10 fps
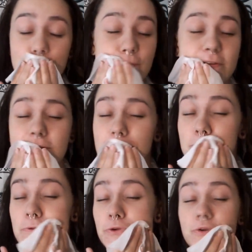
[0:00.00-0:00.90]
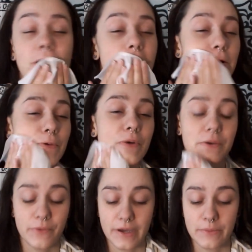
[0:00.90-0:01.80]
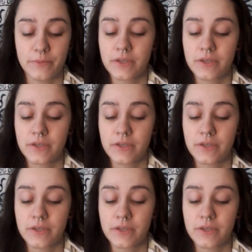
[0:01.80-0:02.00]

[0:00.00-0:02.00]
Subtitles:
Just some $2 wet wipe.